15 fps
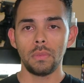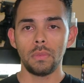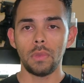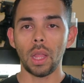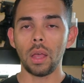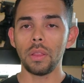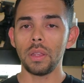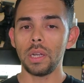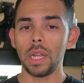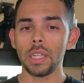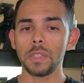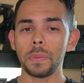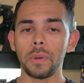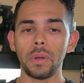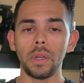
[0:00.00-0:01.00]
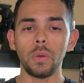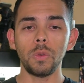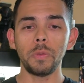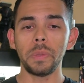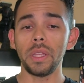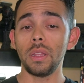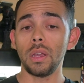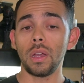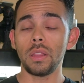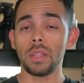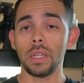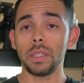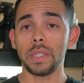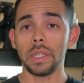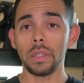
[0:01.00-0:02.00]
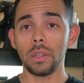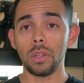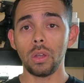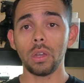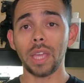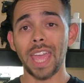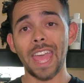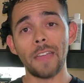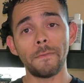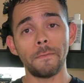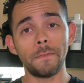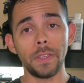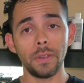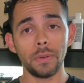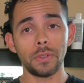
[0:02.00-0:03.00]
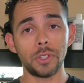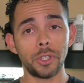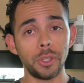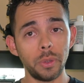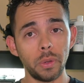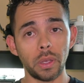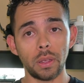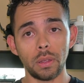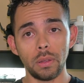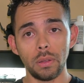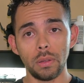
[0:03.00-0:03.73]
Now the next point would be the authentic look and feel to it.